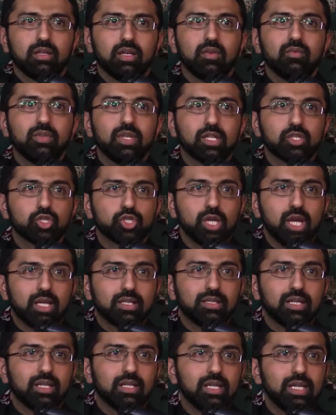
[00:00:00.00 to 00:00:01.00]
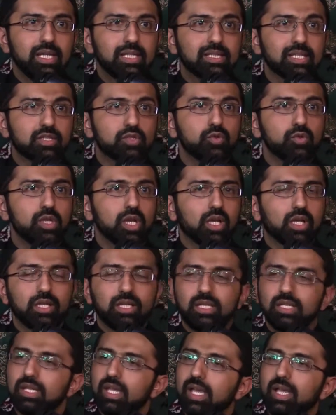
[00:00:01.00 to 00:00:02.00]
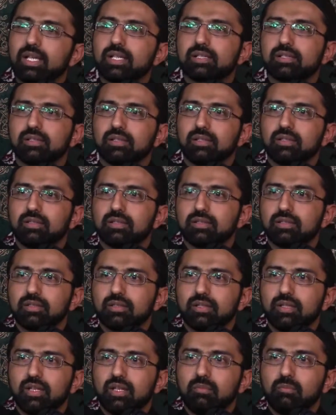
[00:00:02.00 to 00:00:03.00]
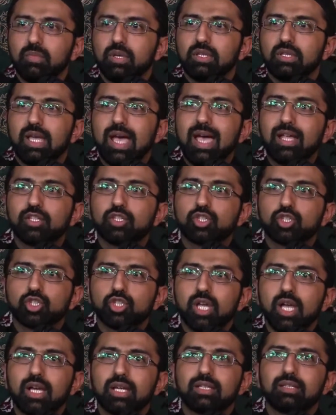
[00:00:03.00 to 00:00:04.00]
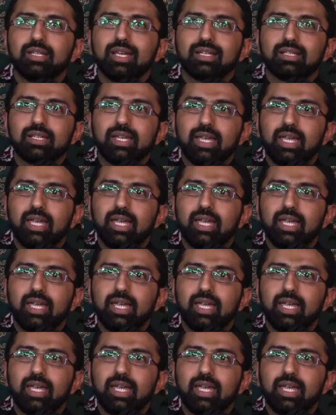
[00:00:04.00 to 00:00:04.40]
If the shak that leads us to yaqeen, excellent. But that shak that